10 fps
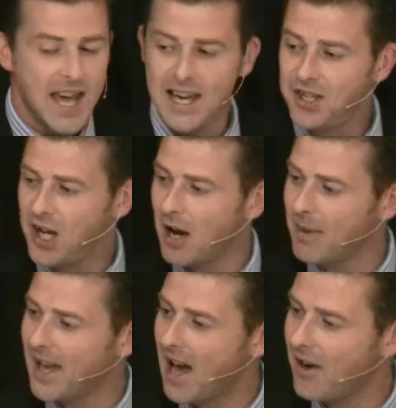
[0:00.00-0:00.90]
He's
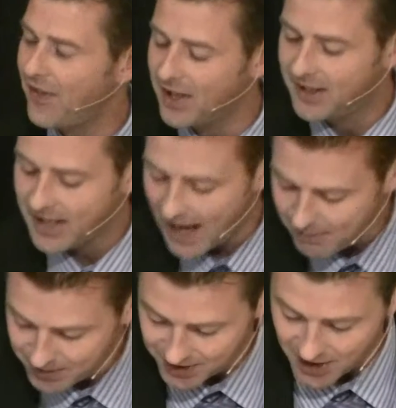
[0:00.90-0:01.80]
coming out of the
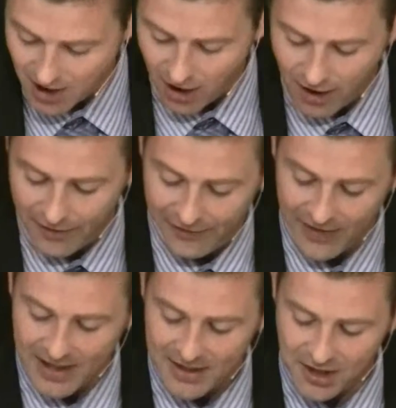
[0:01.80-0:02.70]
depths
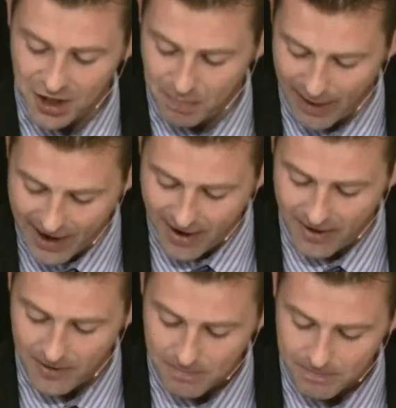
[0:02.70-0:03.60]
of
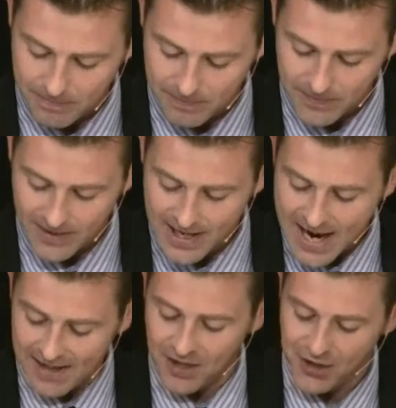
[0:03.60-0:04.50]
despair.
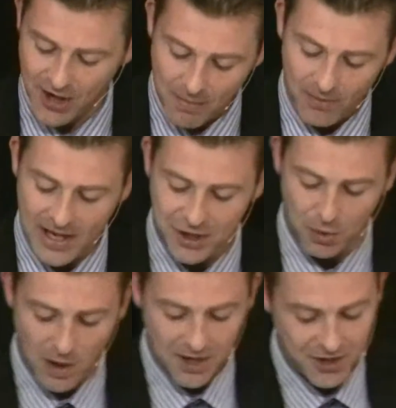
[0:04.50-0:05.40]
And the summary
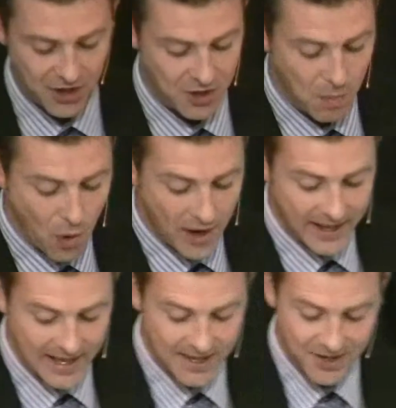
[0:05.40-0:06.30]
to us this
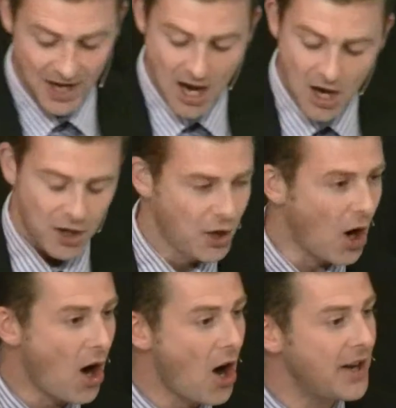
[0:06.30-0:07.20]
morning is
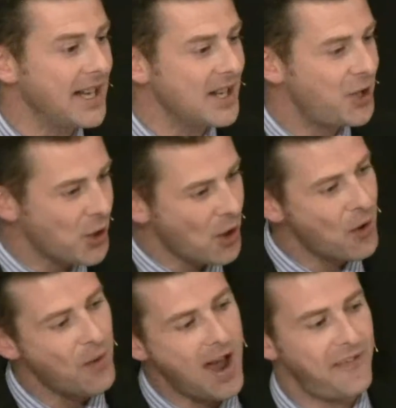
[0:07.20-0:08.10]
God is
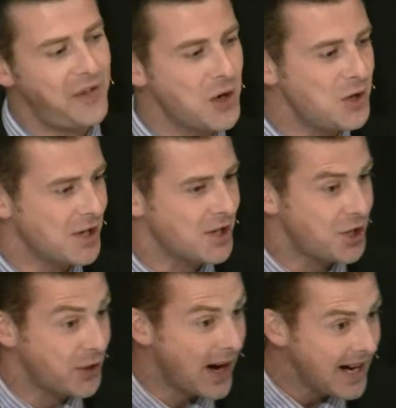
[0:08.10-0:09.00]
your refuge and
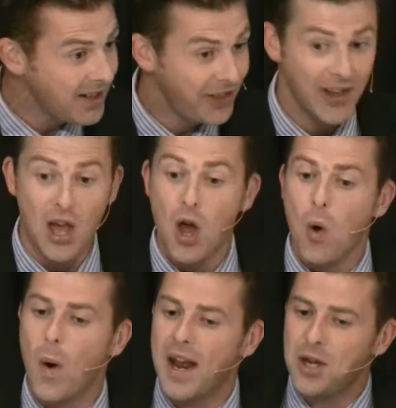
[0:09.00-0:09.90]
strength
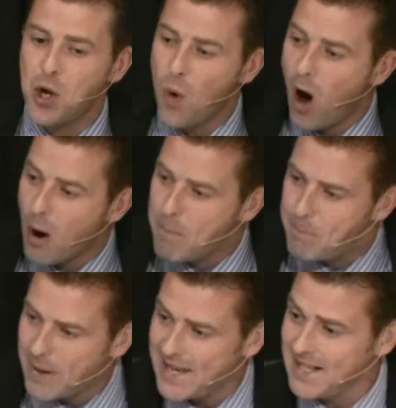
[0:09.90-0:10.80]
when you are
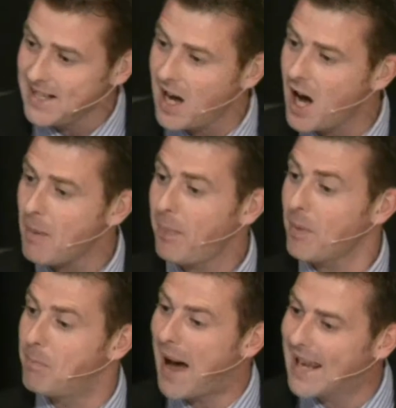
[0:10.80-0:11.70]
beaten
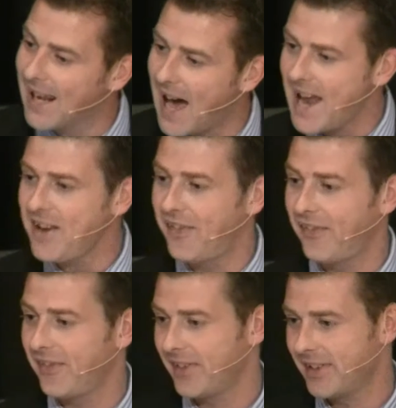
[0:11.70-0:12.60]
up by
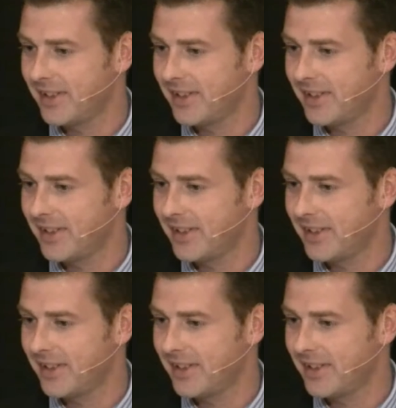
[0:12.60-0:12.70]
life.